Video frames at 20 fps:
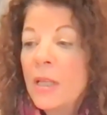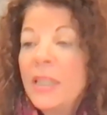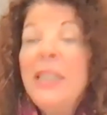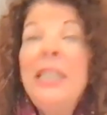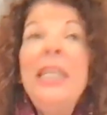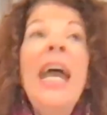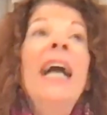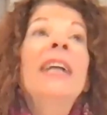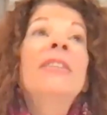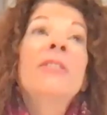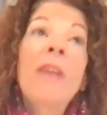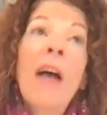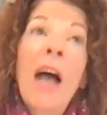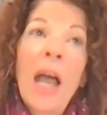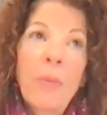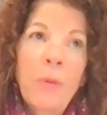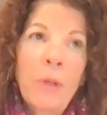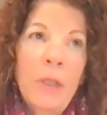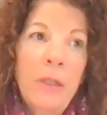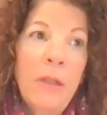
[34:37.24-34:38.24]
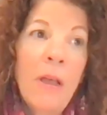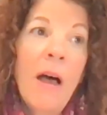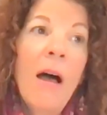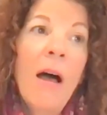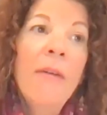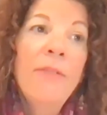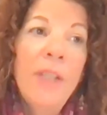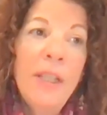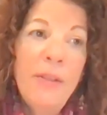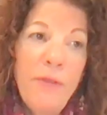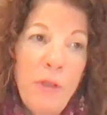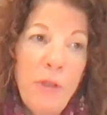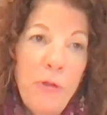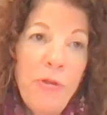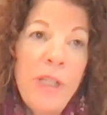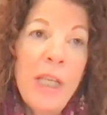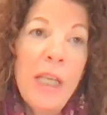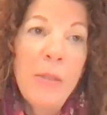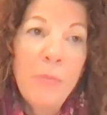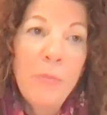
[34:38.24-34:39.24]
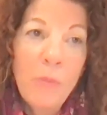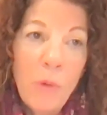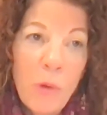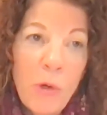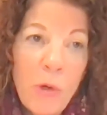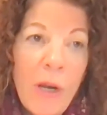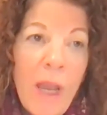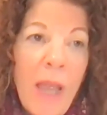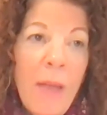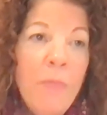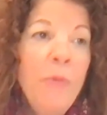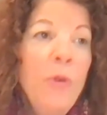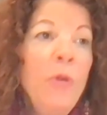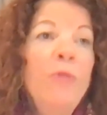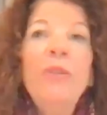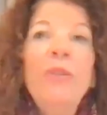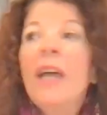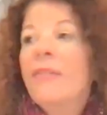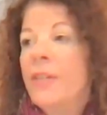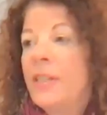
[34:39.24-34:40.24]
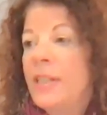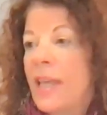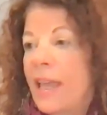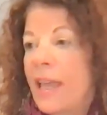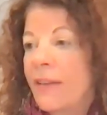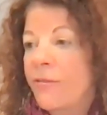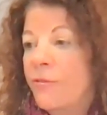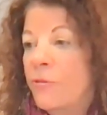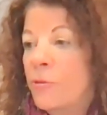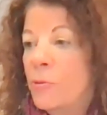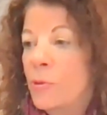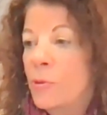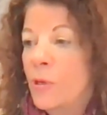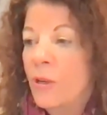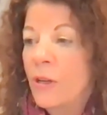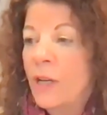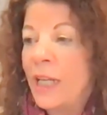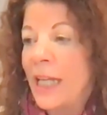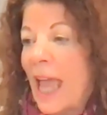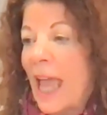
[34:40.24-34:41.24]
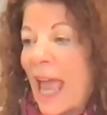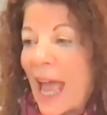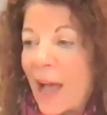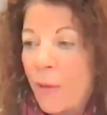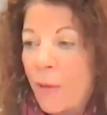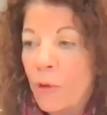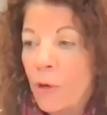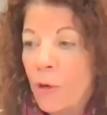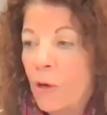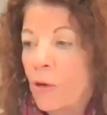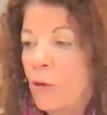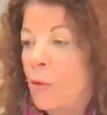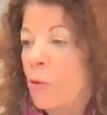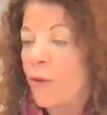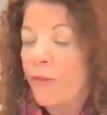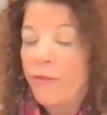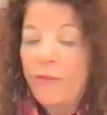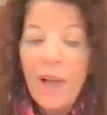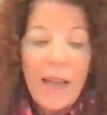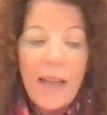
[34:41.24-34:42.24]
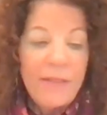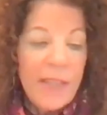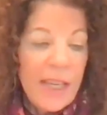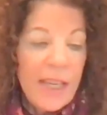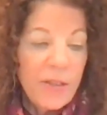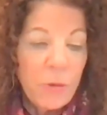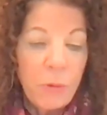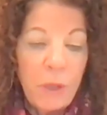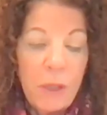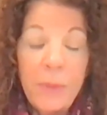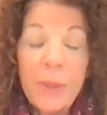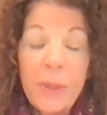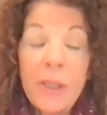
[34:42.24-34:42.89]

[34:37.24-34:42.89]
Yes, I would love if you did more and moved every day for an hour or 5 days a week,